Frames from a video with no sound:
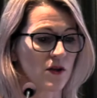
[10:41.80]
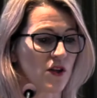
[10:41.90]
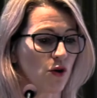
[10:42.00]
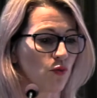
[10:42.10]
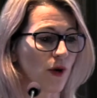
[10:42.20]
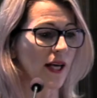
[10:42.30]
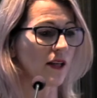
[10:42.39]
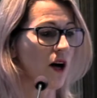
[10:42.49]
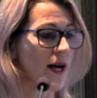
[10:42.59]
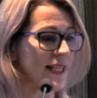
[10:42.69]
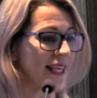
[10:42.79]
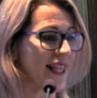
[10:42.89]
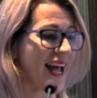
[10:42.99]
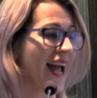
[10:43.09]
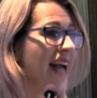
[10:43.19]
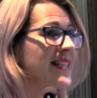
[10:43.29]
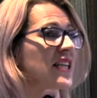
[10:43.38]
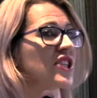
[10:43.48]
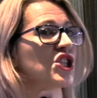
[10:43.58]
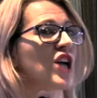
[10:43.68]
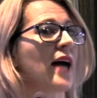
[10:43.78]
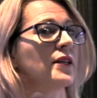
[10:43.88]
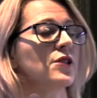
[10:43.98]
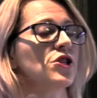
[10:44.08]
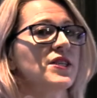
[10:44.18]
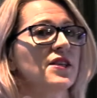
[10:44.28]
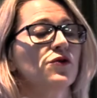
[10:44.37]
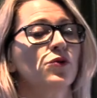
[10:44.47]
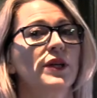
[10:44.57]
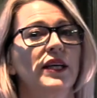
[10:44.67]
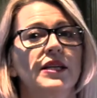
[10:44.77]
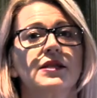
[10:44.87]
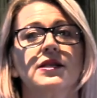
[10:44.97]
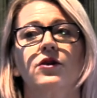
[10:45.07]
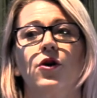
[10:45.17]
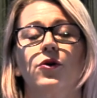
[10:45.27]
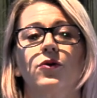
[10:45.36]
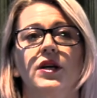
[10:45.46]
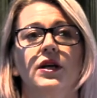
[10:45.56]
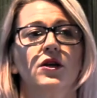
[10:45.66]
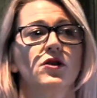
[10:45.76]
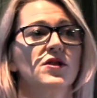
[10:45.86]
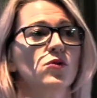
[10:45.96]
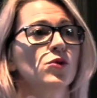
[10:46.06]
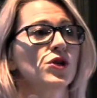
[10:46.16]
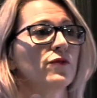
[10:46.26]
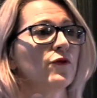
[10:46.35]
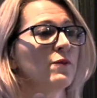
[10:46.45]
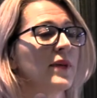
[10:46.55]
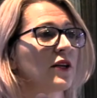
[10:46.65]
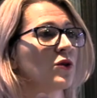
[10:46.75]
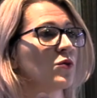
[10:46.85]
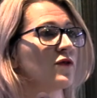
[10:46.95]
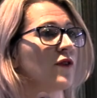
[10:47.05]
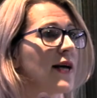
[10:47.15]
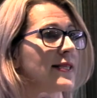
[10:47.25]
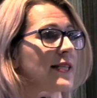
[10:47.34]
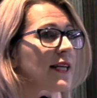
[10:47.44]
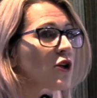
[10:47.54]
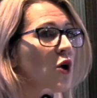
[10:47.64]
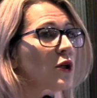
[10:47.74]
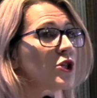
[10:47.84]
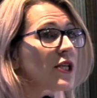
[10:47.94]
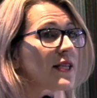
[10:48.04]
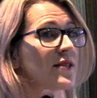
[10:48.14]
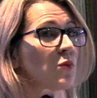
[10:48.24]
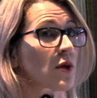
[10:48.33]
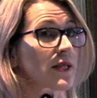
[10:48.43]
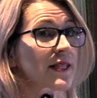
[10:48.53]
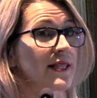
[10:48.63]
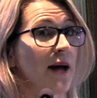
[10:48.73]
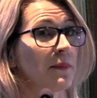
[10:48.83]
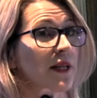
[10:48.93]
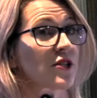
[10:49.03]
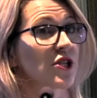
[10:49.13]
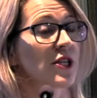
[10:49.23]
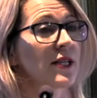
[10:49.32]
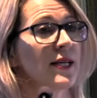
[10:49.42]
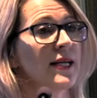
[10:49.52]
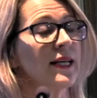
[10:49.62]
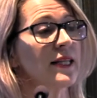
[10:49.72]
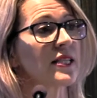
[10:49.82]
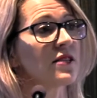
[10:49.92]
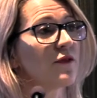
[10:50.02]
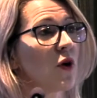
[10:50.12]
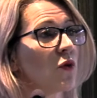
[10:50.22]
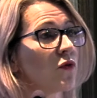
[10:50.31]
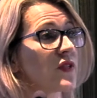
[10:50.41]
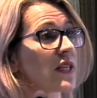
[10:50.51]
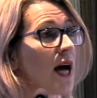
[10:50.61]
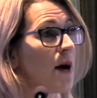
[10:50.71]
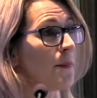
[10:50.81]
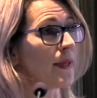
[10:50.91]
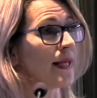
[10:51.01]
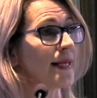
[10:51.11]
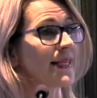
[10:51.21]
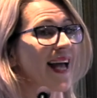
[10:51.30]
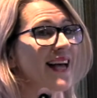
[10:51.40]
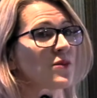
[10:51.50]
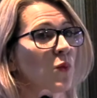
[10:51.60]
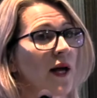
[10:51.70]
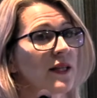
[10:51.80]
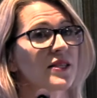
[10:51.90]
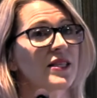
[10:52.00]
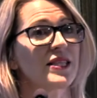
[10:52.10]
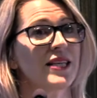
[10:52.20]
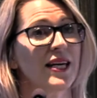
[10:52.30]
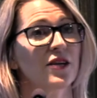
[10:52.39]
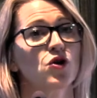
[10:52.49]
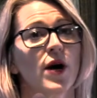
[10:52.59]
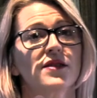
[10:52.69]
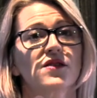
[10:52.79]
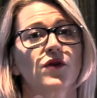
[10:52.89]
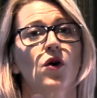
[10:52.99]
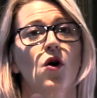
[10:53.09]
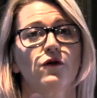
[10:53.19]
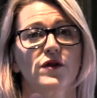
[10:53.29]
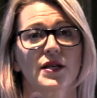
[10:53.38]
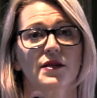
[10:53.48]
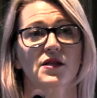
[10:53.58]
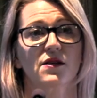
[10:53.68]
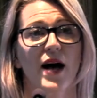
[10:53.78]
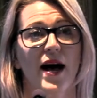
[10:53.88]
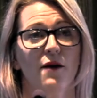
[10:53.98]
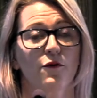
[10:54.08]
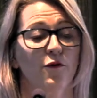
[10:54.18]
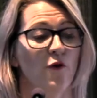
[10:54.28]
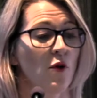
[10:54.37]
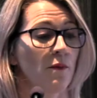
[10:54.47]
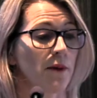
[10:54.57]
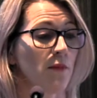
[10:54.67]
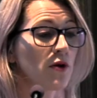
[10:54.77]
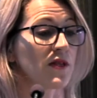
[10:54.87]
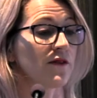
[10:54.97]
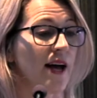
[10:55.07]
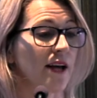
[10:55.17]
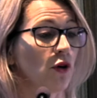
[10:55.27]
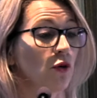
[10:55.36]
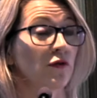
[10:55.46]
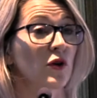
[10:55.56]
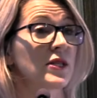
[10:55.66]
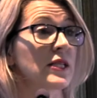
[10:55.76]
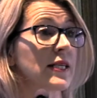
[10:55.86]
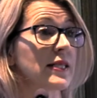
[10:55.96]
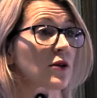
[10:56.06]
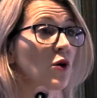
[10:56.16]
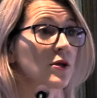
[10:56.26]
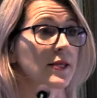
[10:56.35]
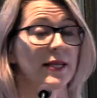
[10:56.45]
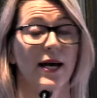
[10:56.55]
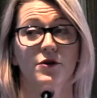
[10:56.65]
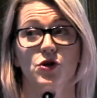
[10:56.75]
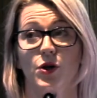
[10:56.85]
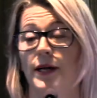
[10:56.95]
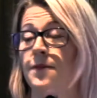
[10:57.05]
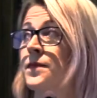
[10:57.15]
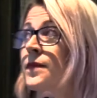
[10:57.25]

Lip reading: So recognising that as a challenge, several years ago, the Consortium for Medical Device Technologies was established. This involves companies as well as the tech transfer offices from most of our universities across the country.